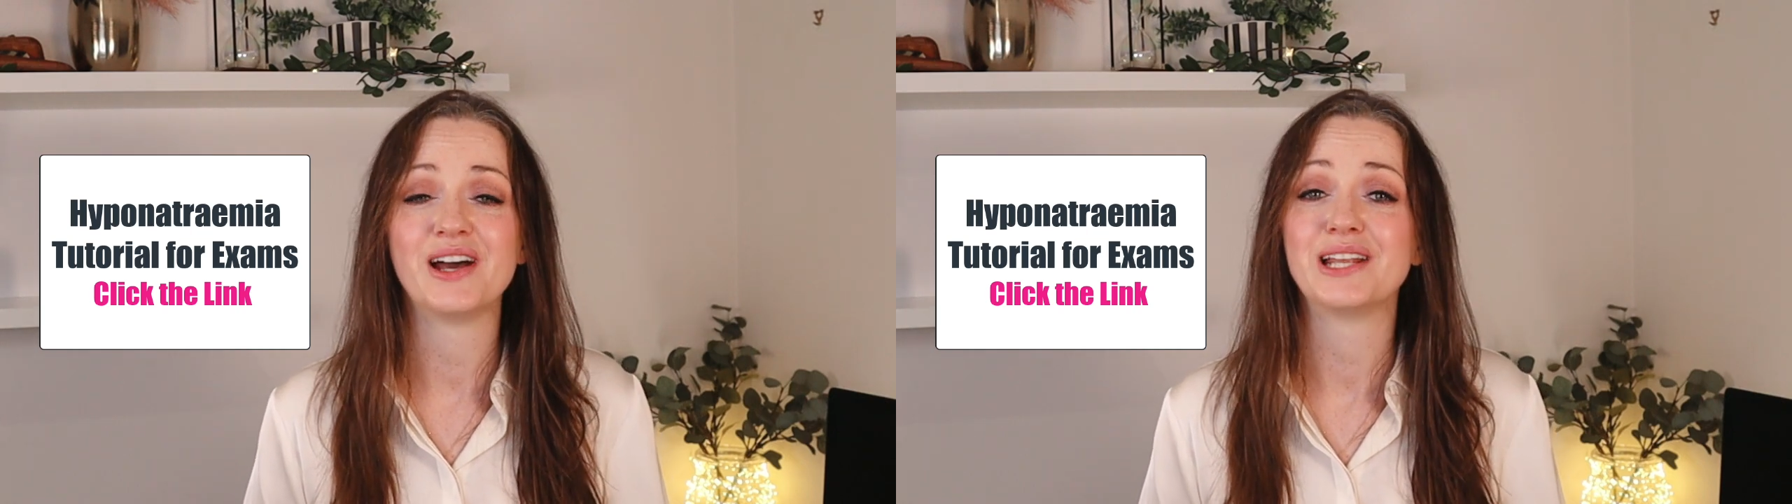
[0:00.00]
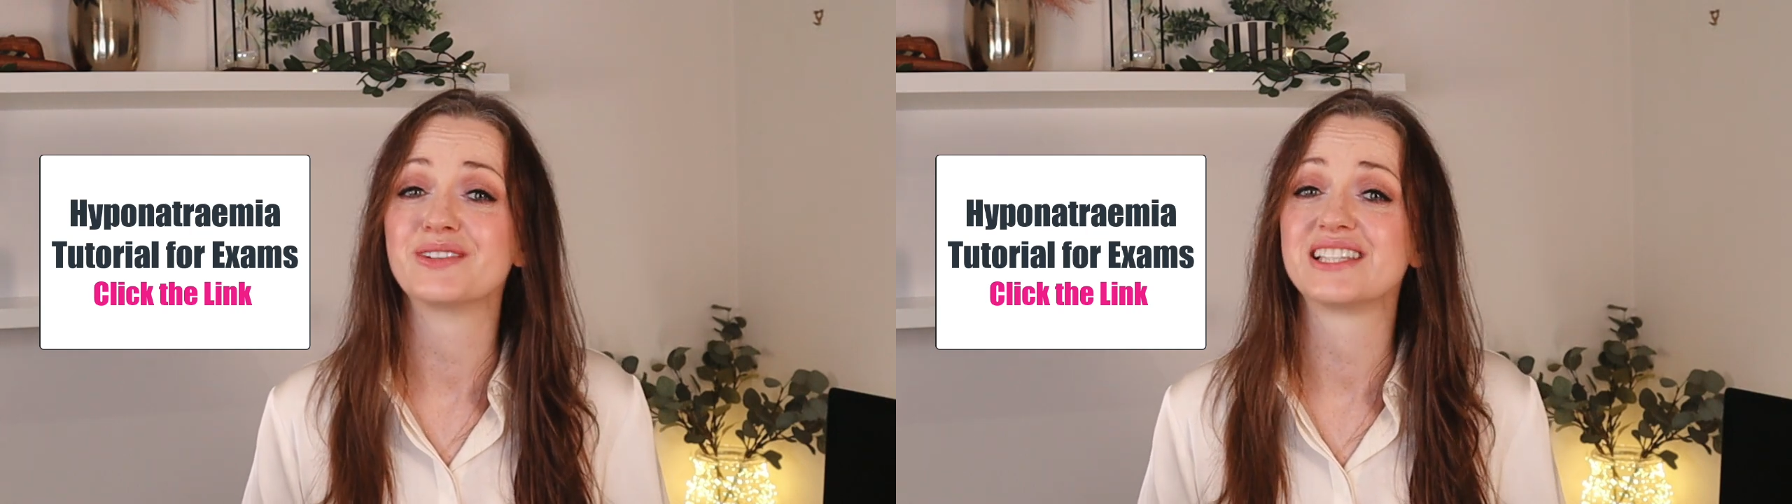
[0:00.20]

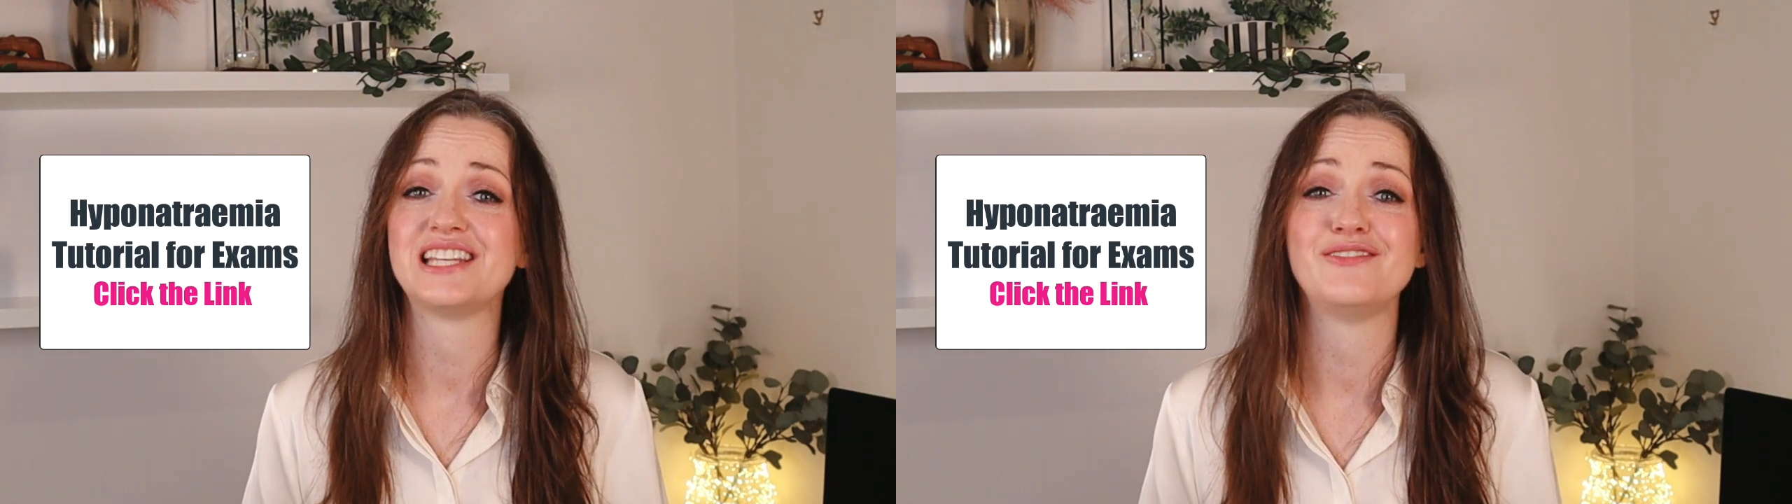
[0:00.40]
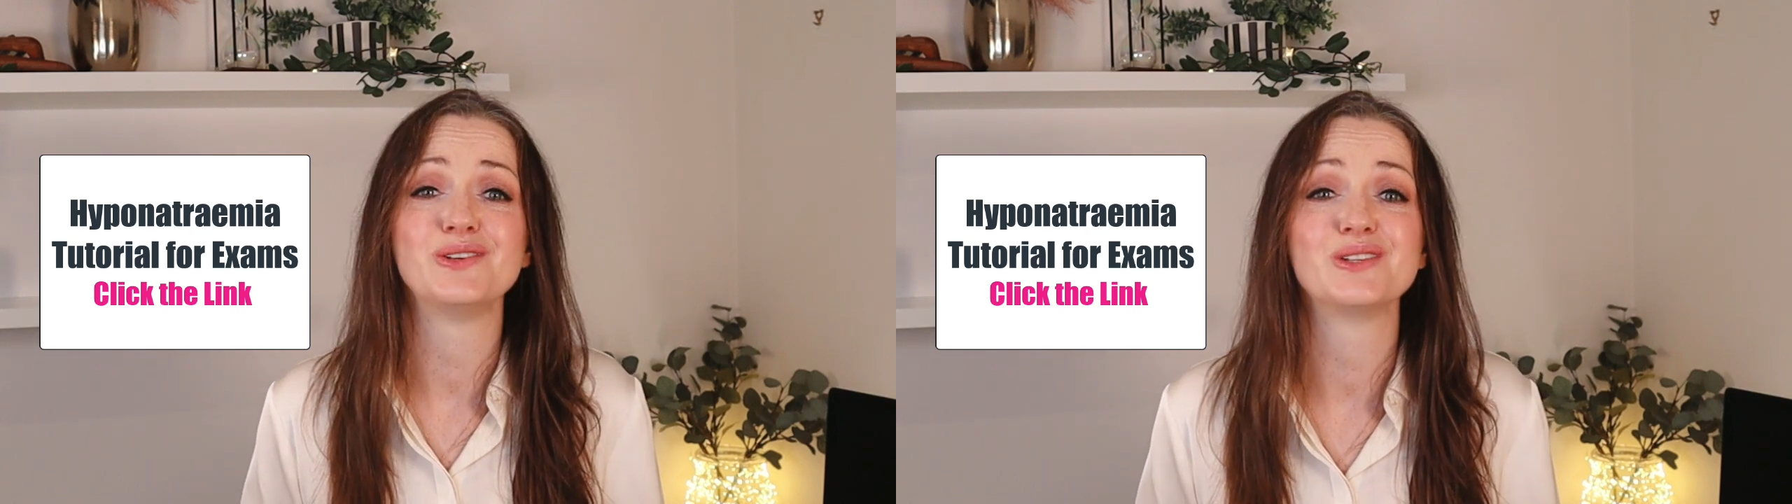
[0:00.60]
and it will
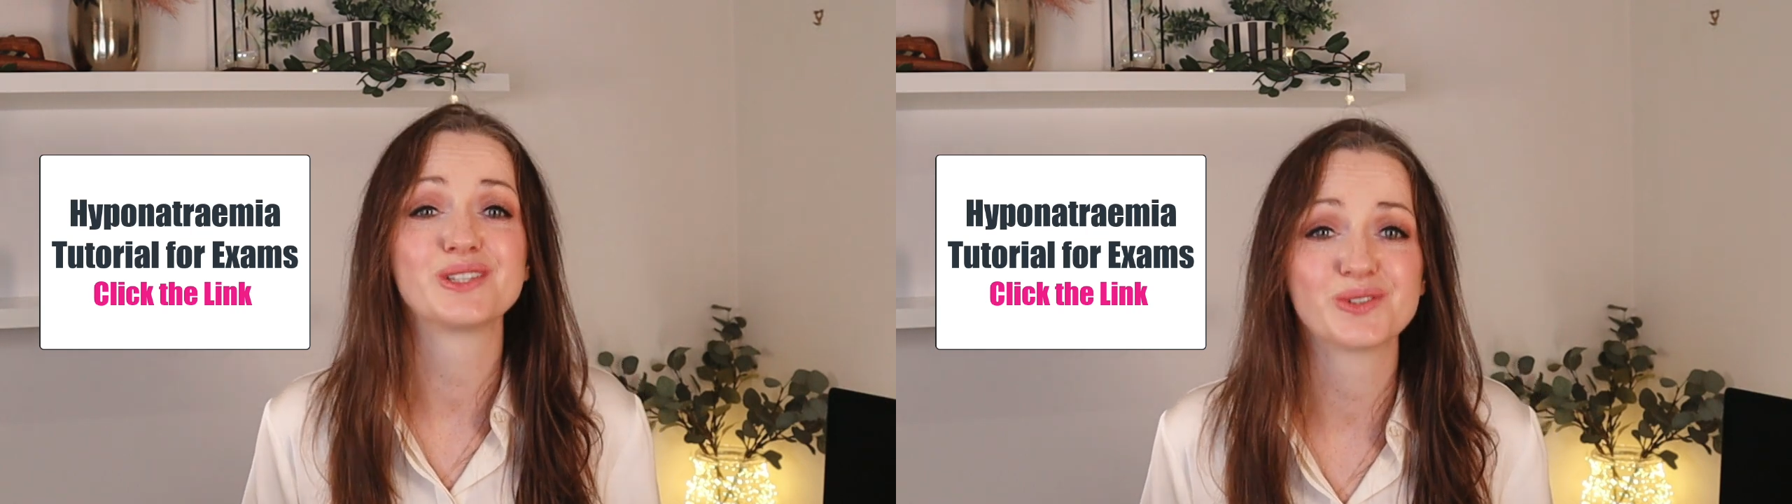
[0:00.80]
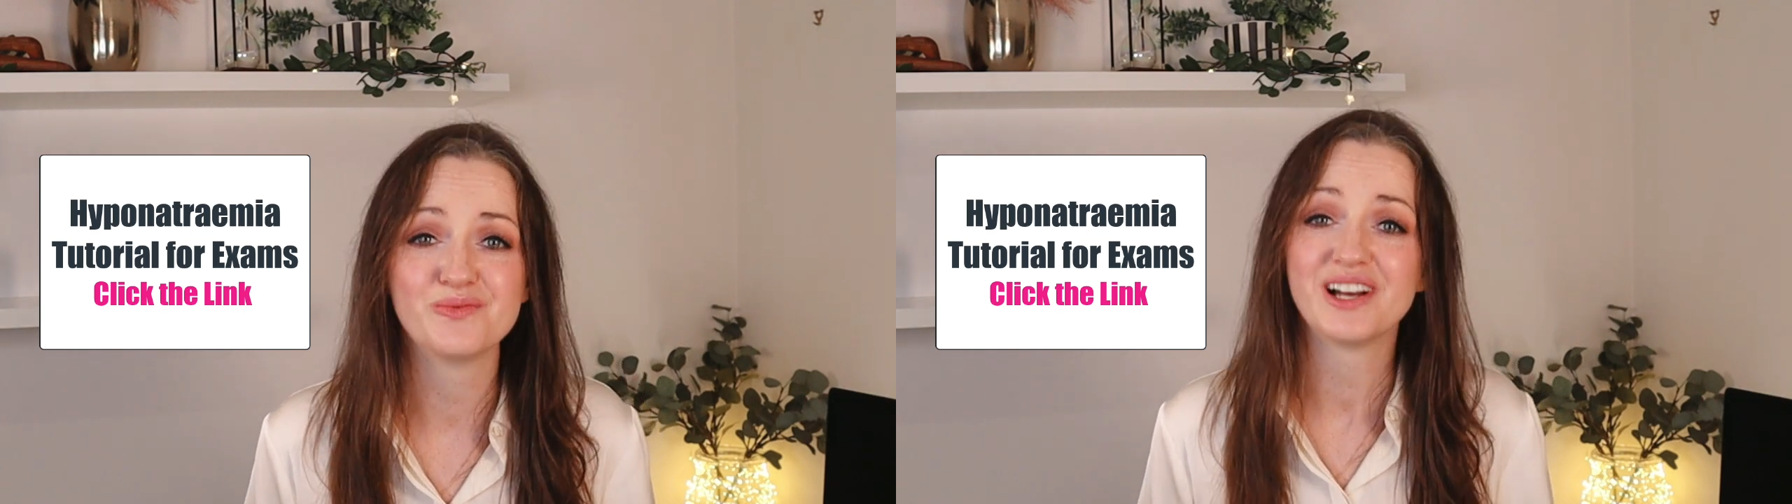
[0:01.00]
save you
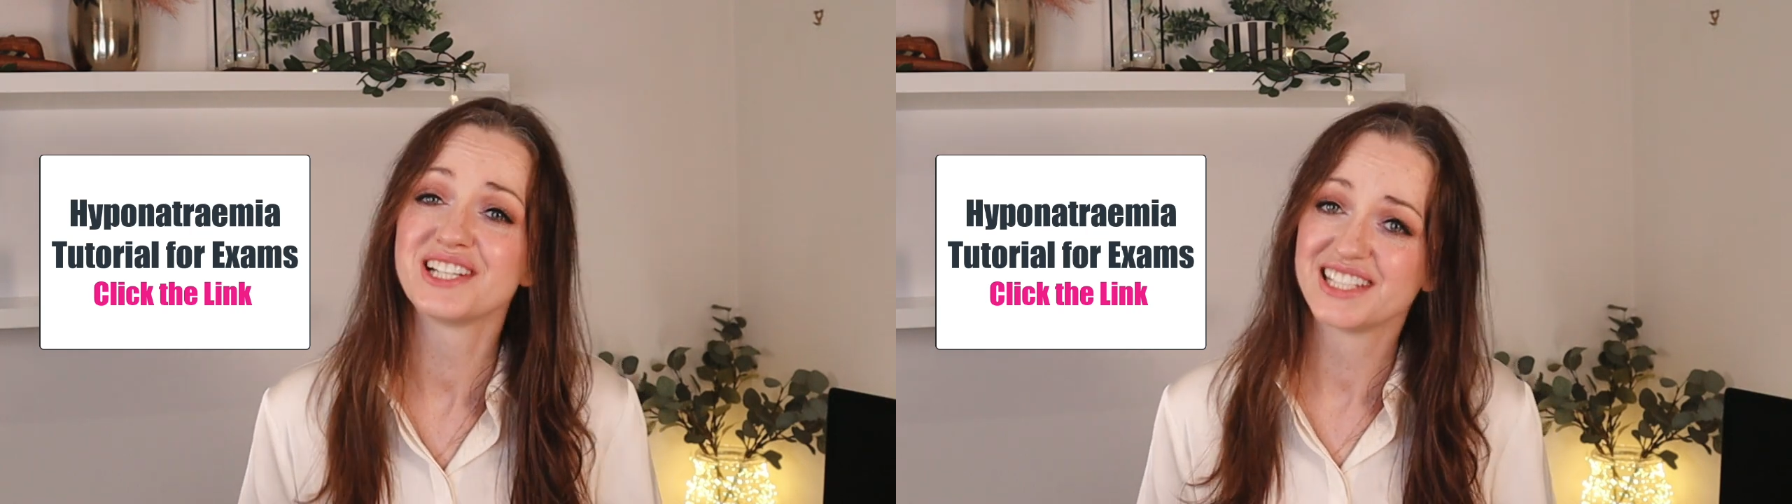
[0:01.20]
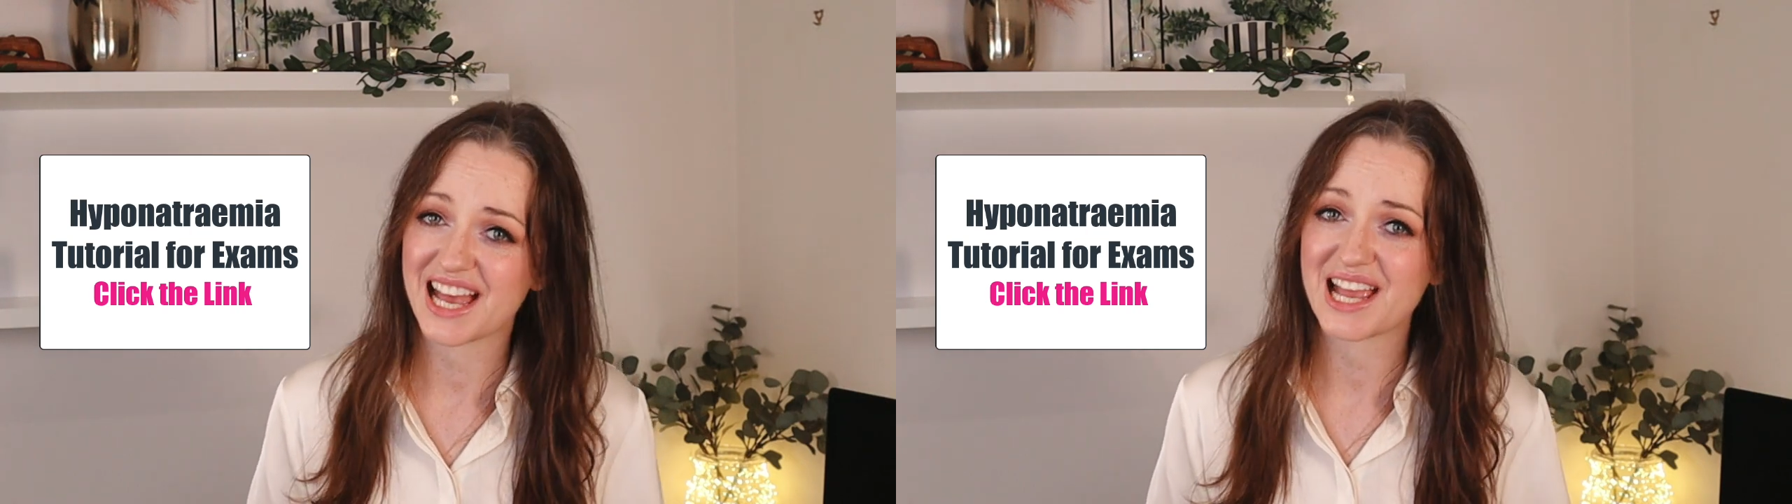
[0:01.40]
so
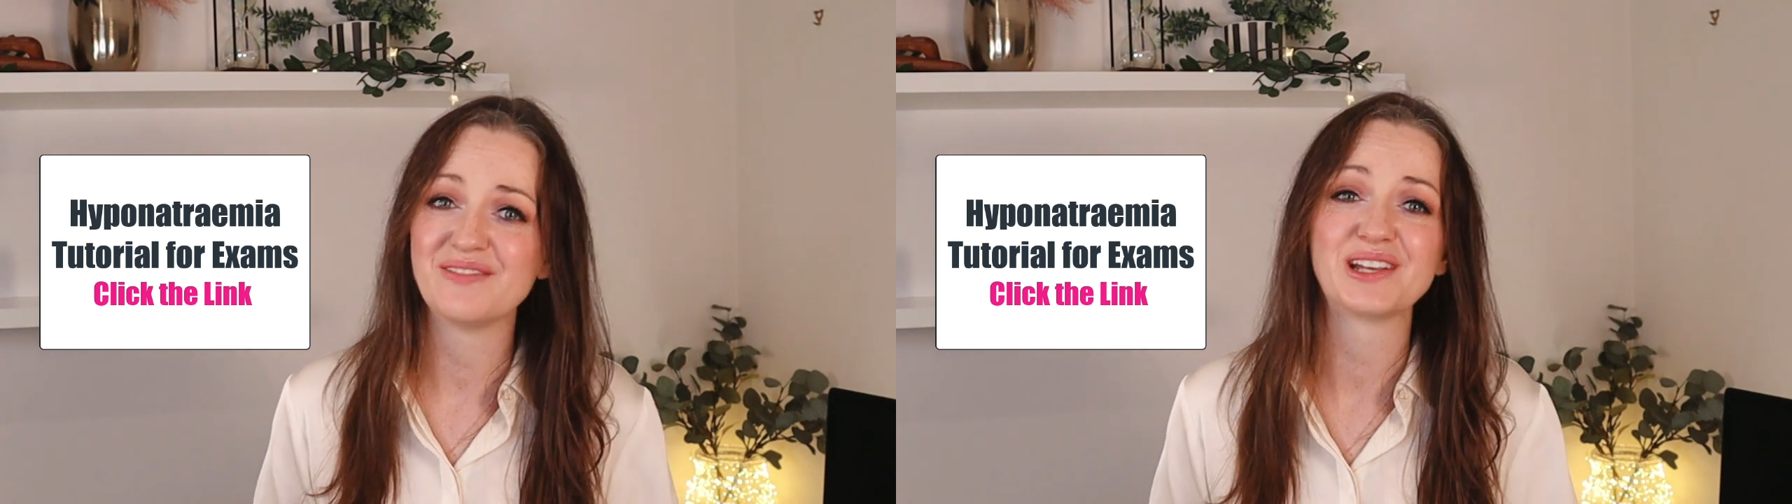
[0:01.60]
much time